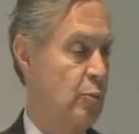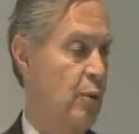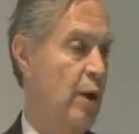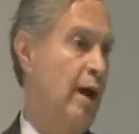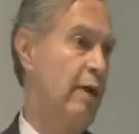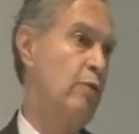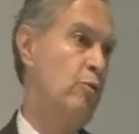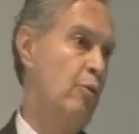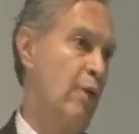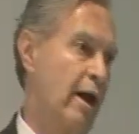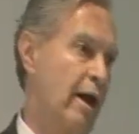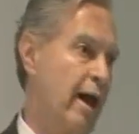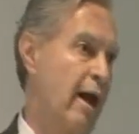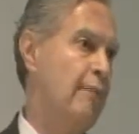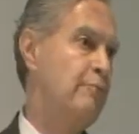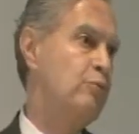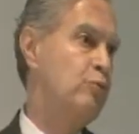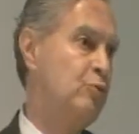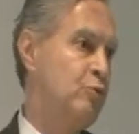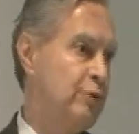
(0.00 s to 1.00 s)
why do I
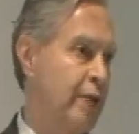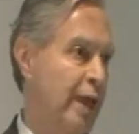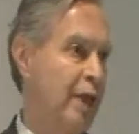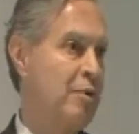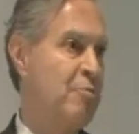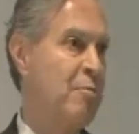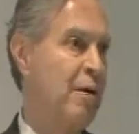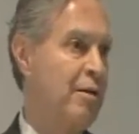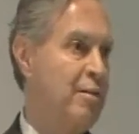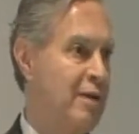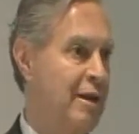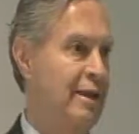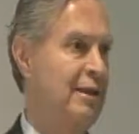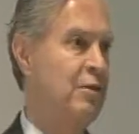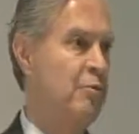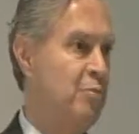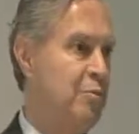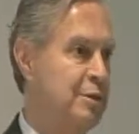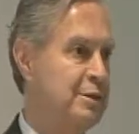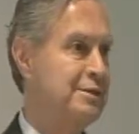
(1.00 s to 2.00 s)
have to take my
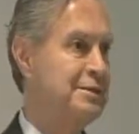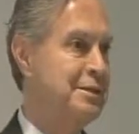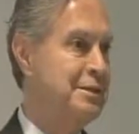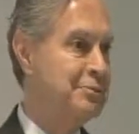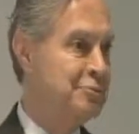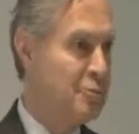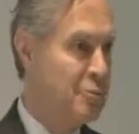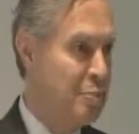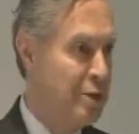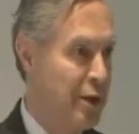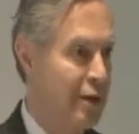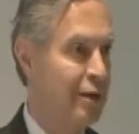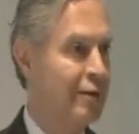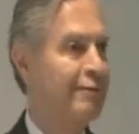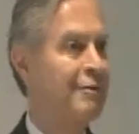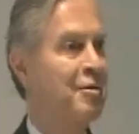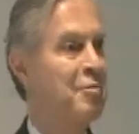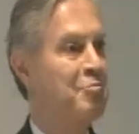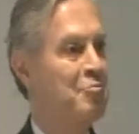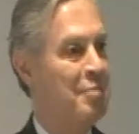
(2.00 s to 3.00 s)
little business from
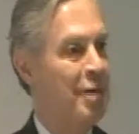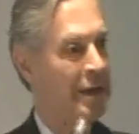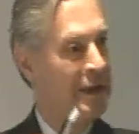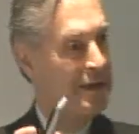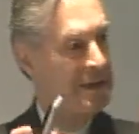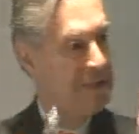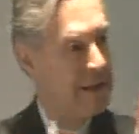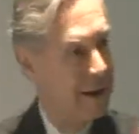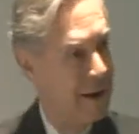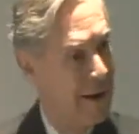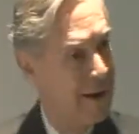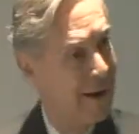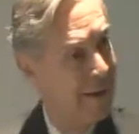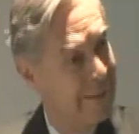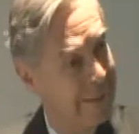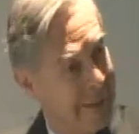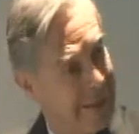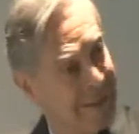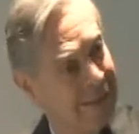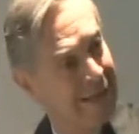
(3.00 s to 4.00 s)
here, make it there,
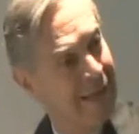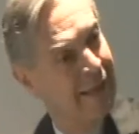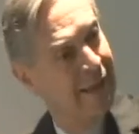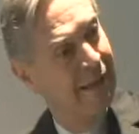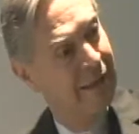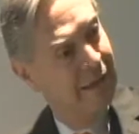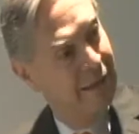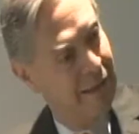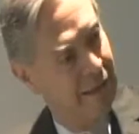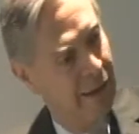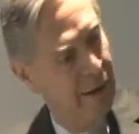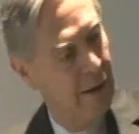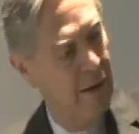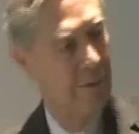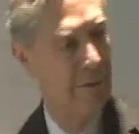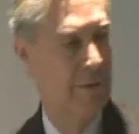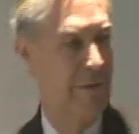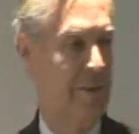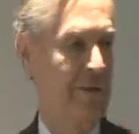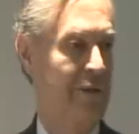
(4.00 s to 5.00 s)
and then send it
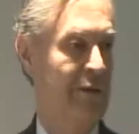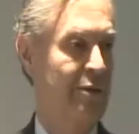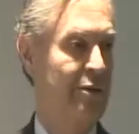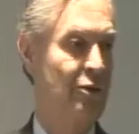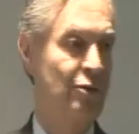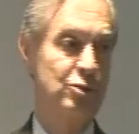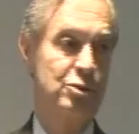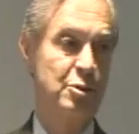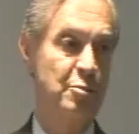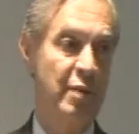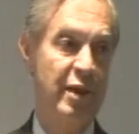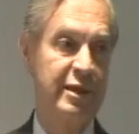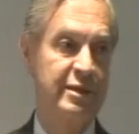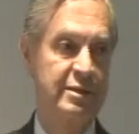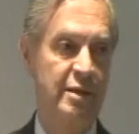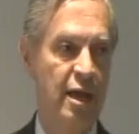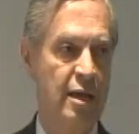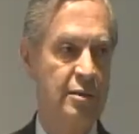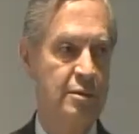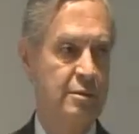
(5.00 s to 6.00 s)
there? Doesn't
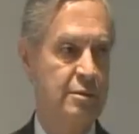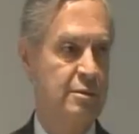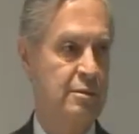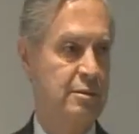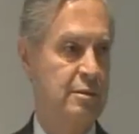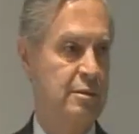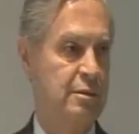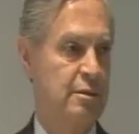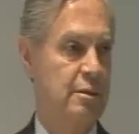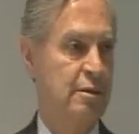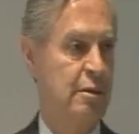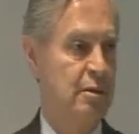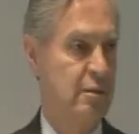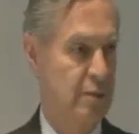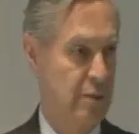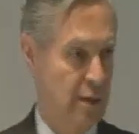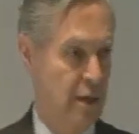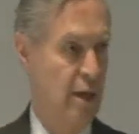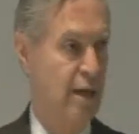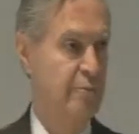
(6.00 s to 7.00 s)
make sense.
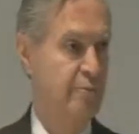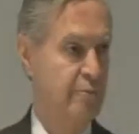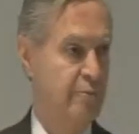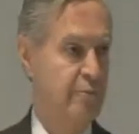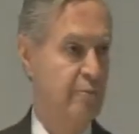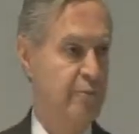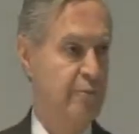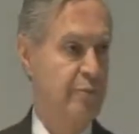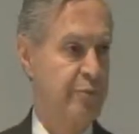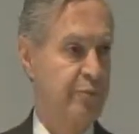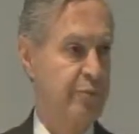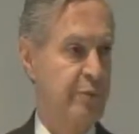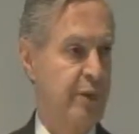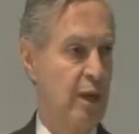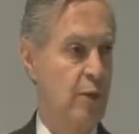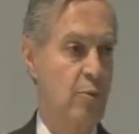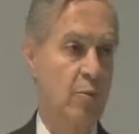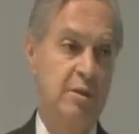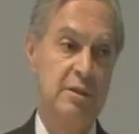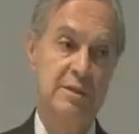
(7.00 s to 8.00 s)
Yeah?
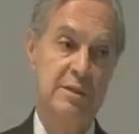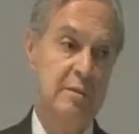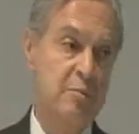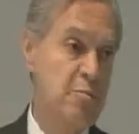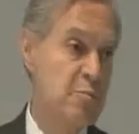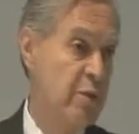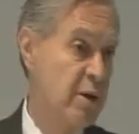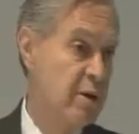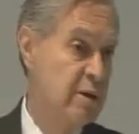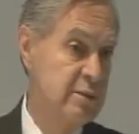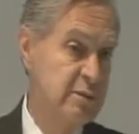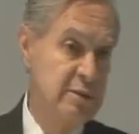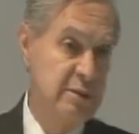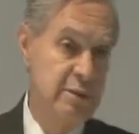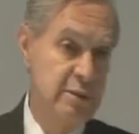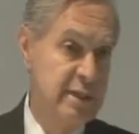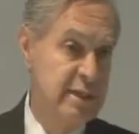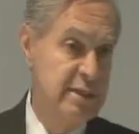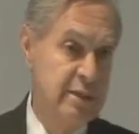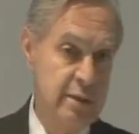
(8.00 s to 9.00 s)
It would be simpler and
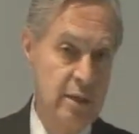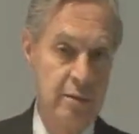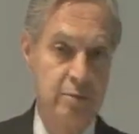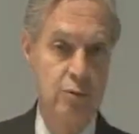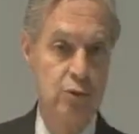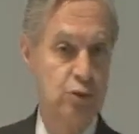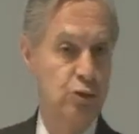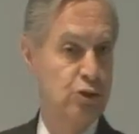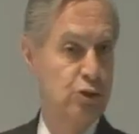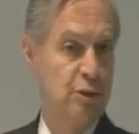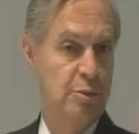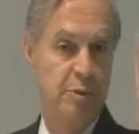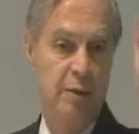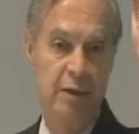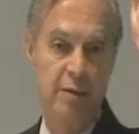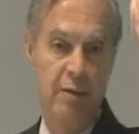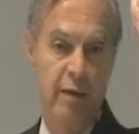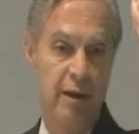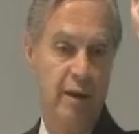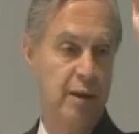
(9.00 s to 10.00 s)
easier. Just ship
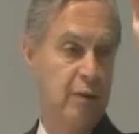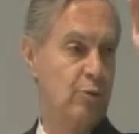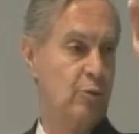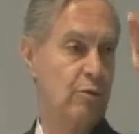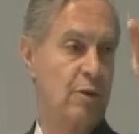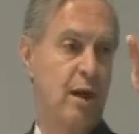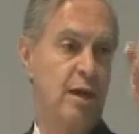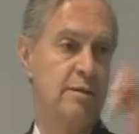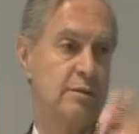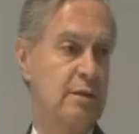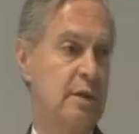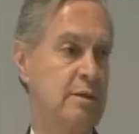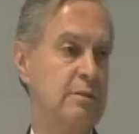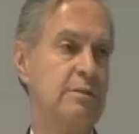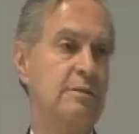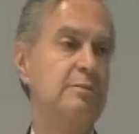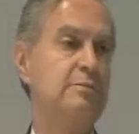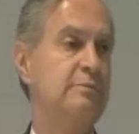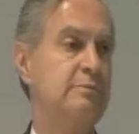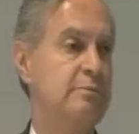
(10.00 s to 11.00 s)
it directly to the United
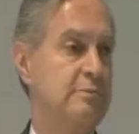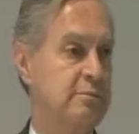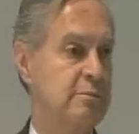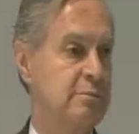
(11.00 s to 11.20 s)
States.